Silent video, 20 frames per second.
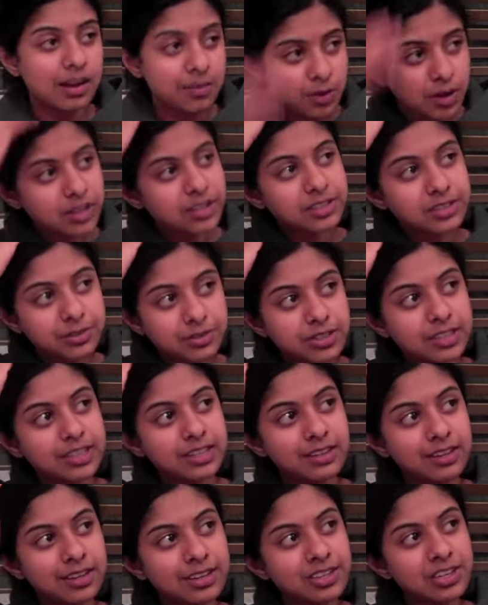wanted to read
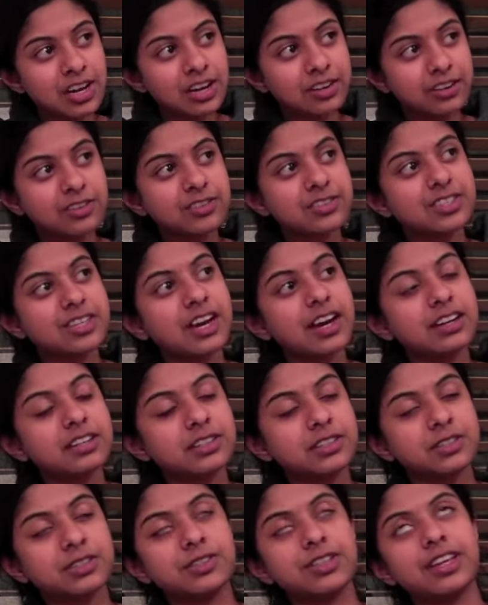The Hitchhiker's Guide
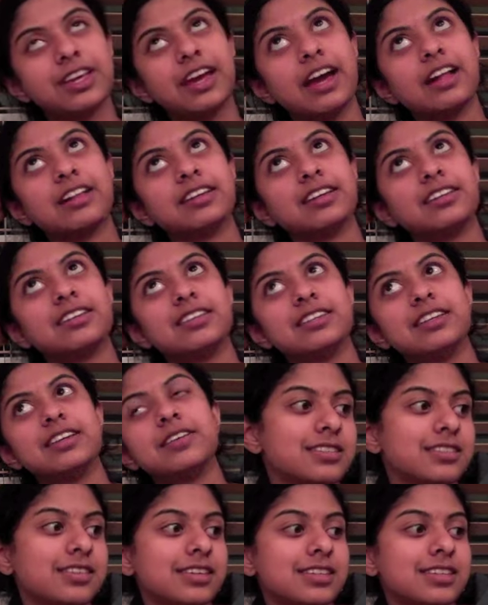to the Galaxy.